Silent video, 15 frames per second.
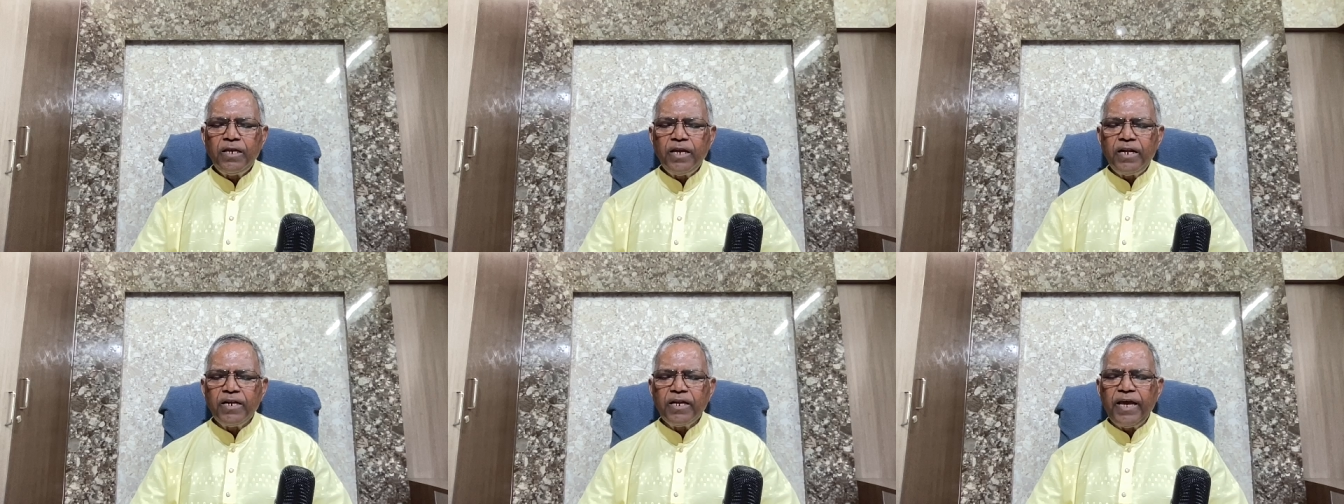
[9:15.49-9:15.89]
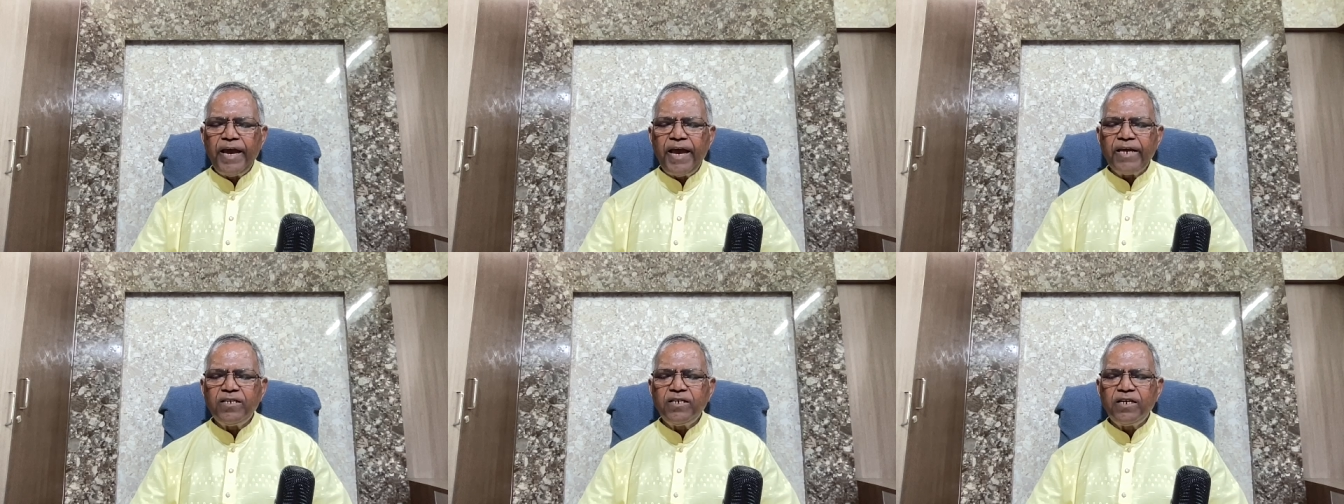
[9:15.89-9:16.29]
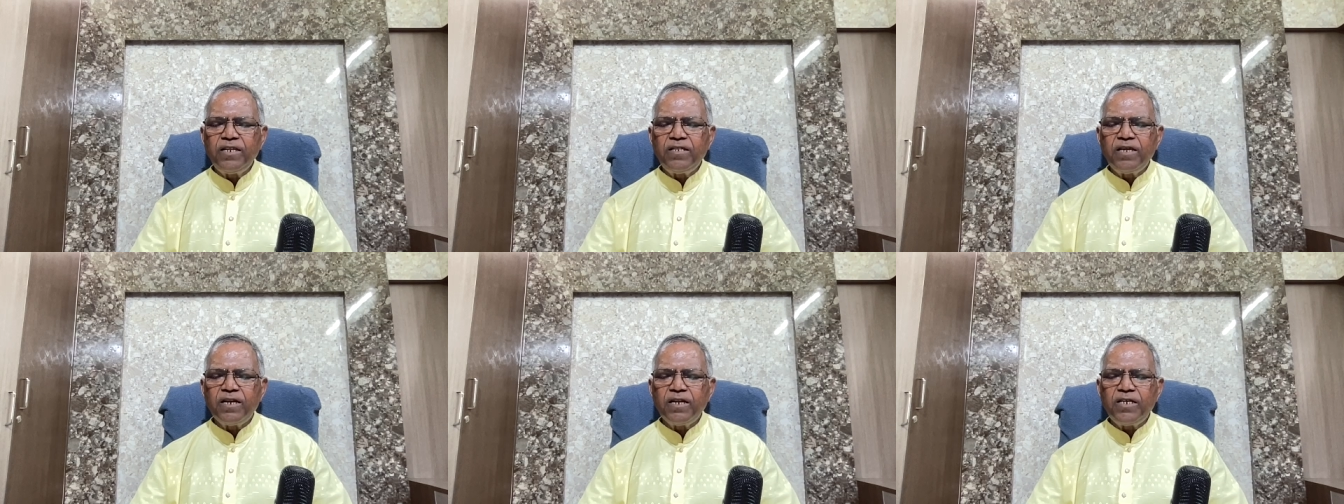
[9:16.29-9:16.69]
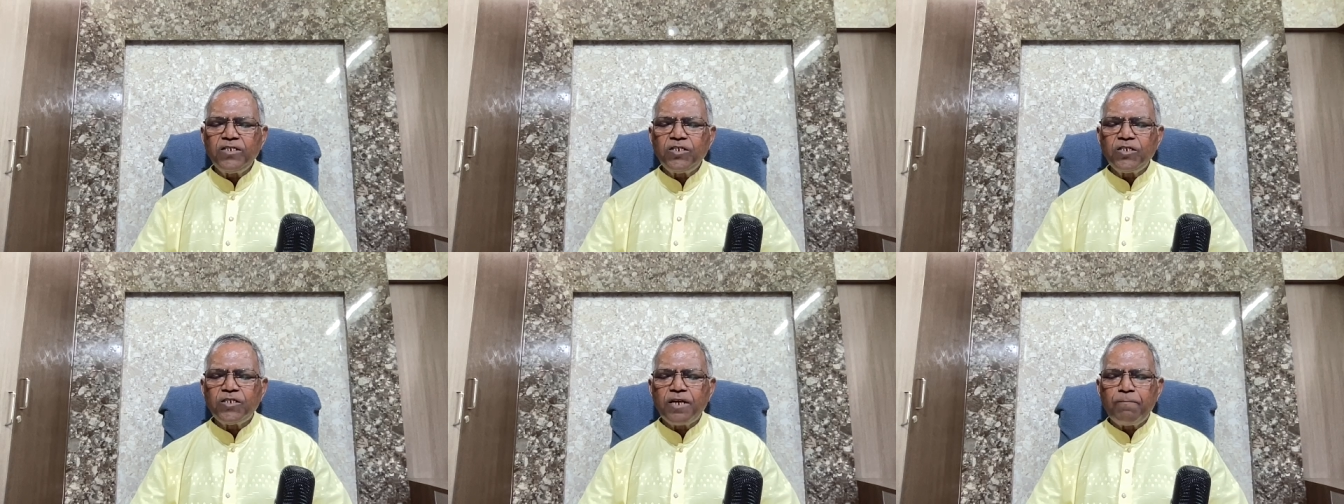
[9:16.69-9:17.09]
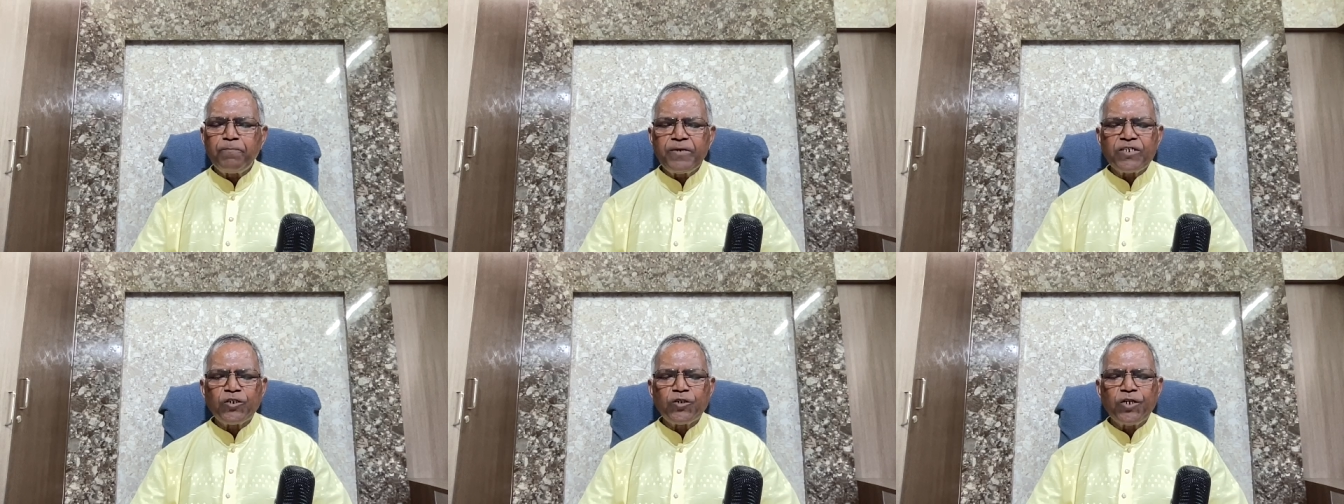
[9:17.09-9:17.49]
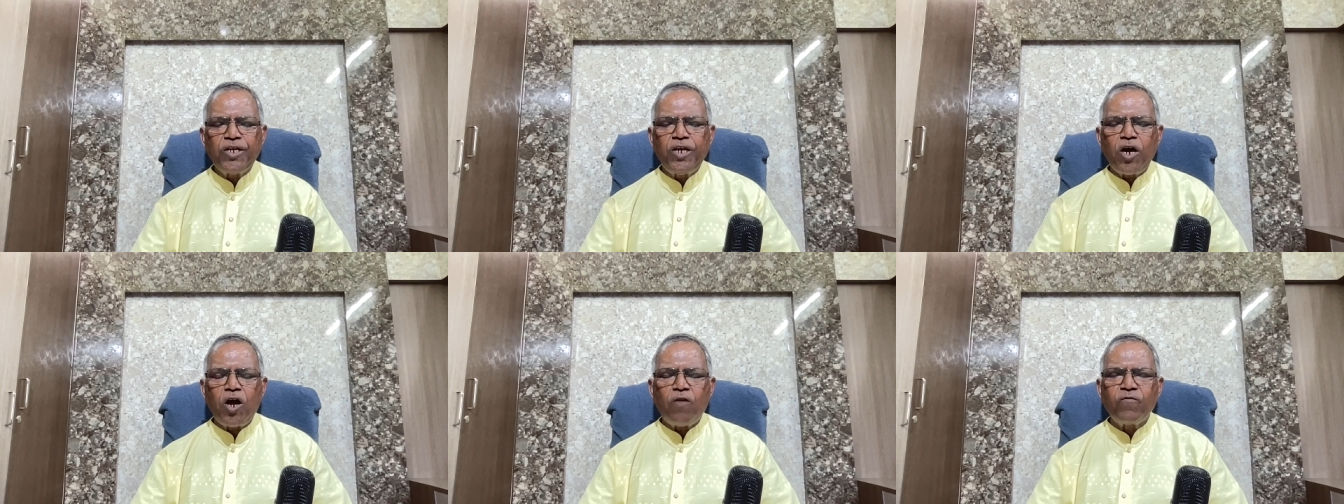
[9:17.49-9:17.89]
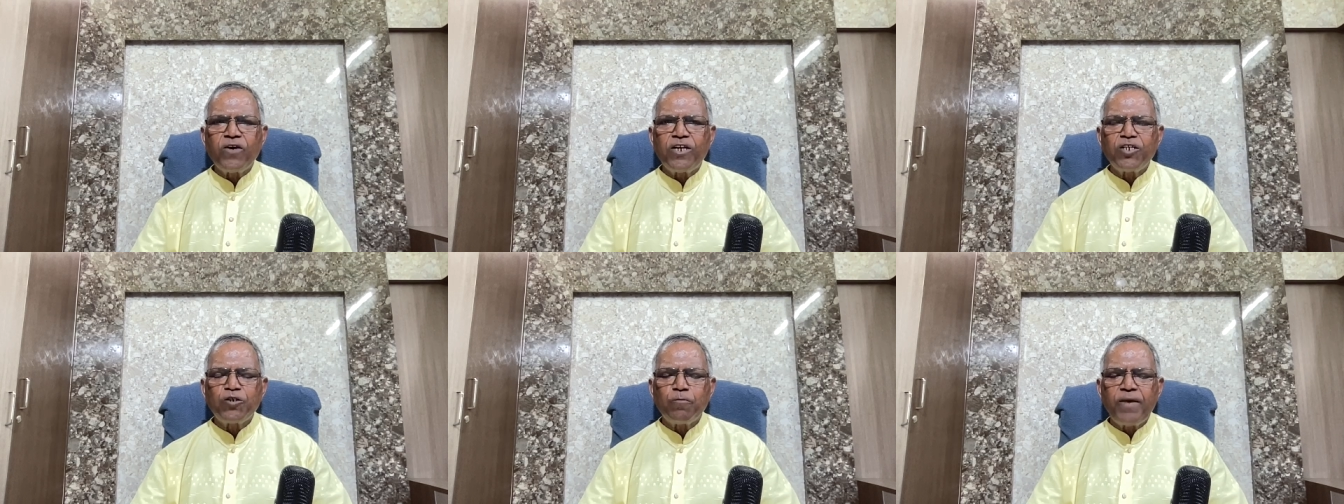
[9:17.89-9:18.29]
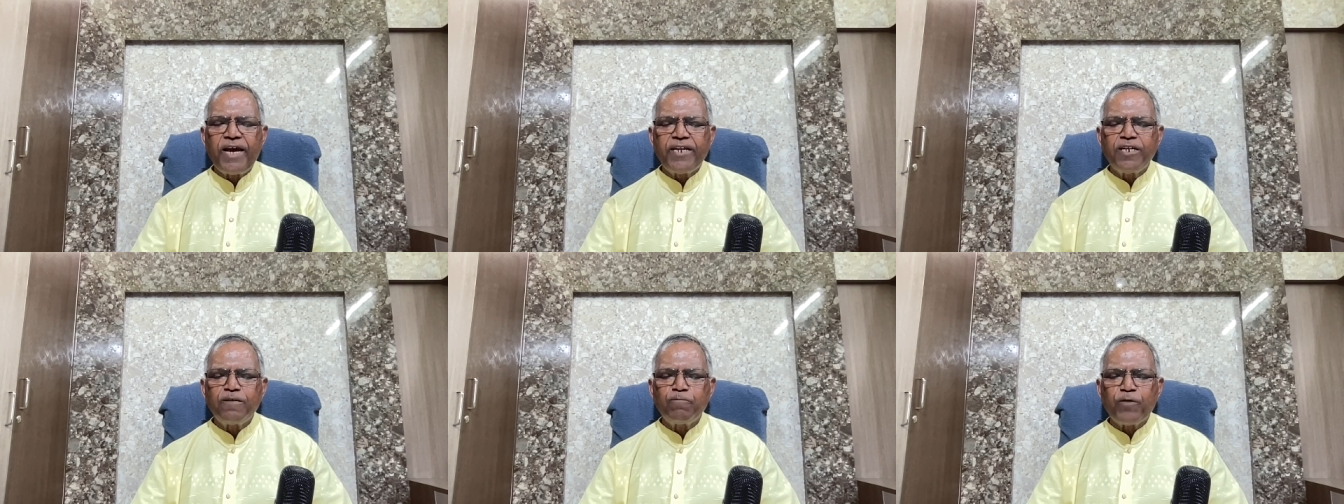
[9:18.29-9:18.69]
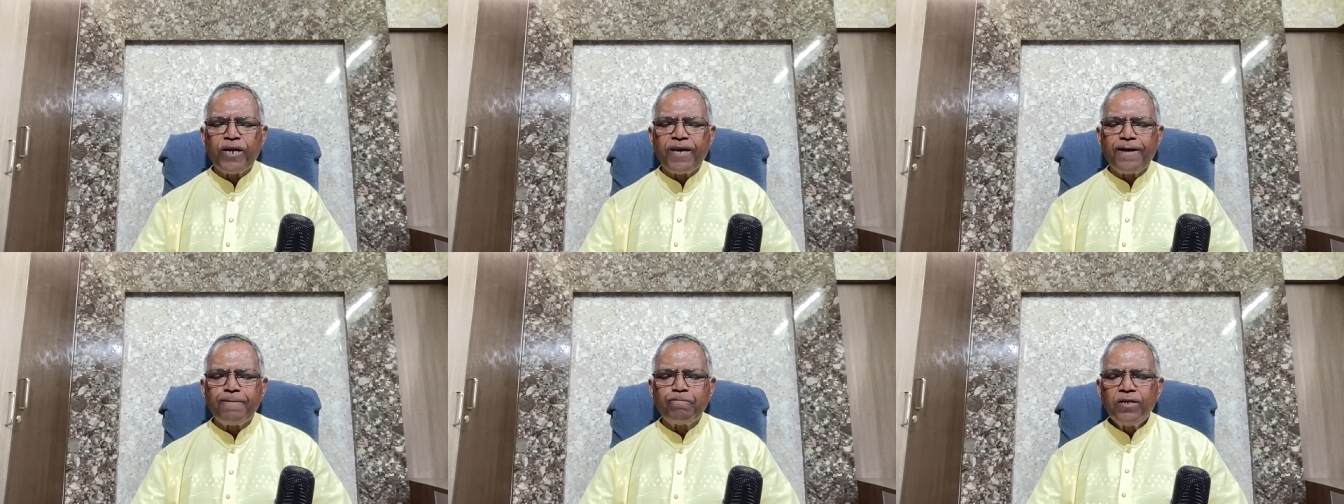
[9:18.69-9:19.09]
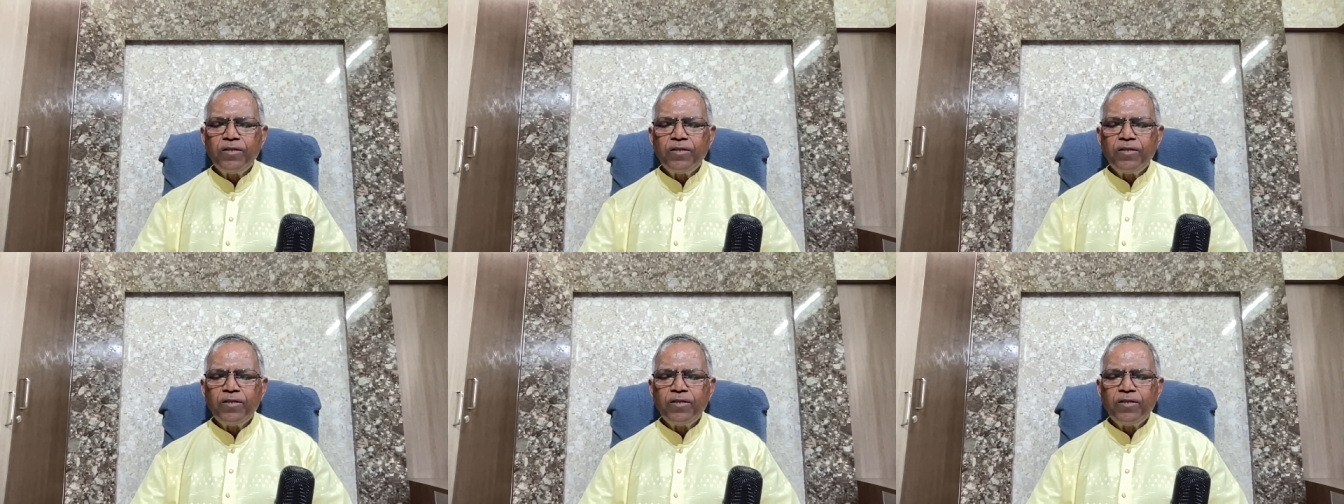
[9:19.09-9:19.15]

Engage in the rich tapestry of charismatic prayer.